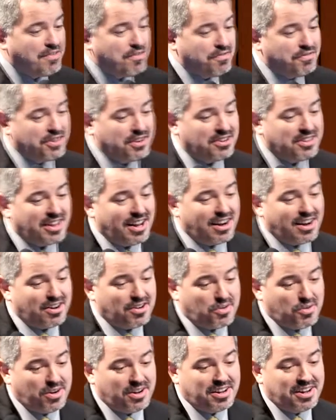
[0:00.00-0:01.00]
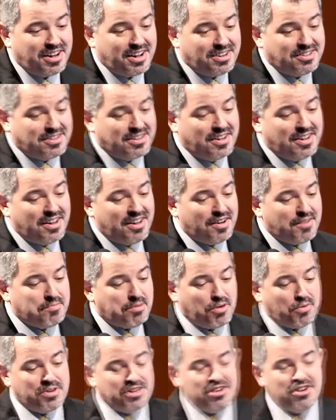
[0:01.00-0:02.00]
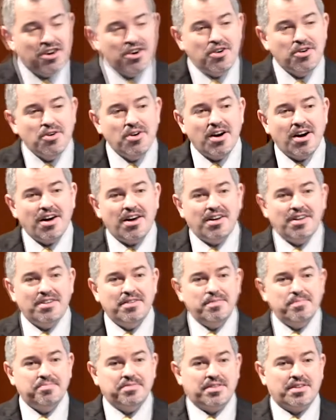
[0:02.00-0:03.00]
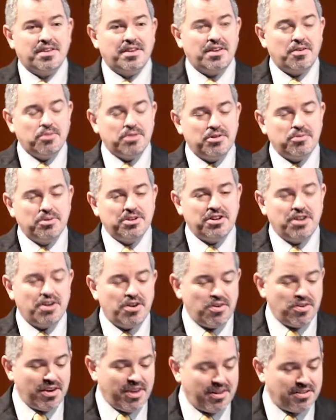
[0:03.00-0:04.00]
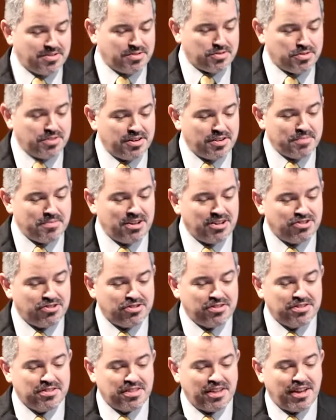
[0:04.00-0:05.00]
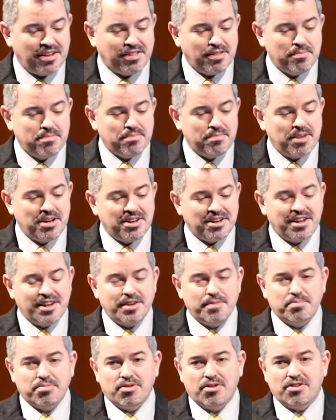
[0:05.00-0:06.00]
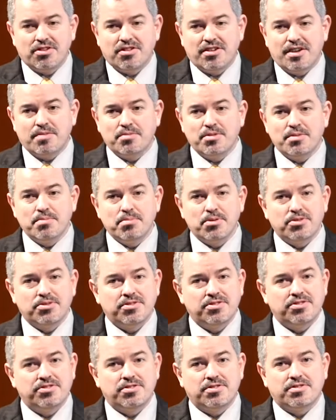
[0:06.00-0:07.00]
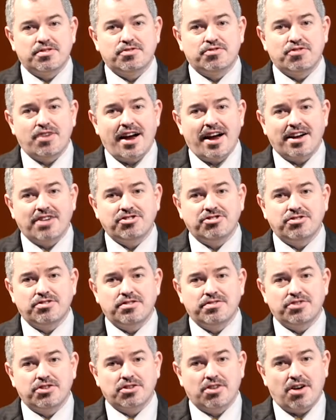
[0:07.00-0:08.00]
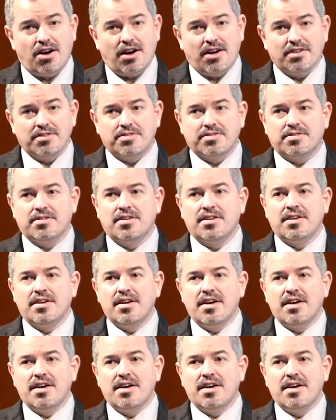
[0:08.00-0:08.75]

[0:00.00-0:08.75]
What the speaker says: haven't figured that out quite yet, but we know, we know, as Sarita mentioned, that the Medicaid program reimburses just a fraction of your costs.